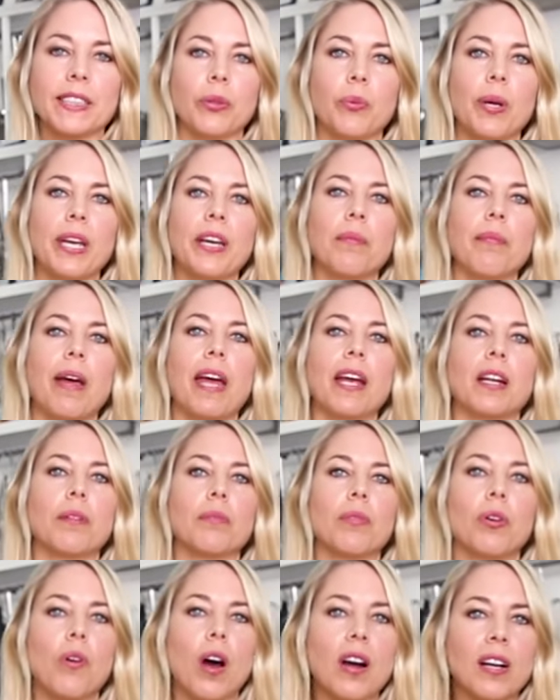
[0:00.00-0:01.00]
So we can make
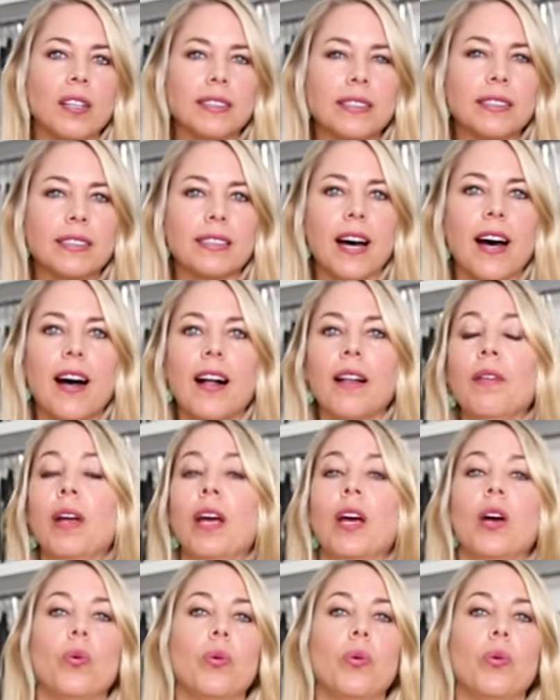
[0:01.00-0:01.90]
it Moroccan style,